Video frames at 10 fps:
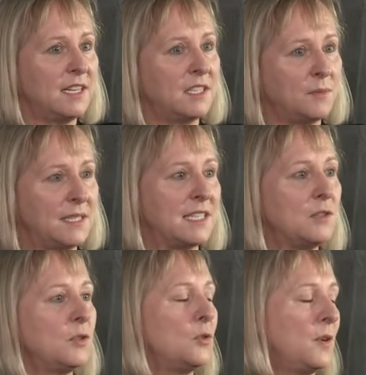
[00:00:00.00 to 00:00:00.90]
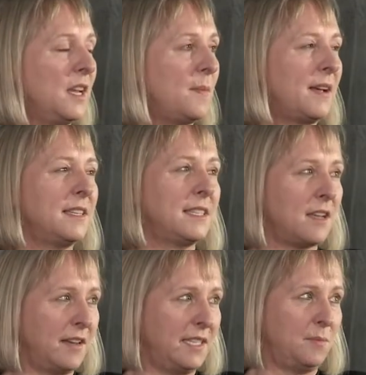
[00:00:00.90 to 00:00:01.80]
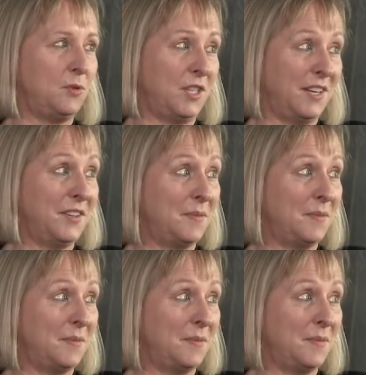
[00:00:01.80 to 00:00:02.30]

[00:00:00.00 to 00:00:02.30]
So we're still talking about a sizable chunk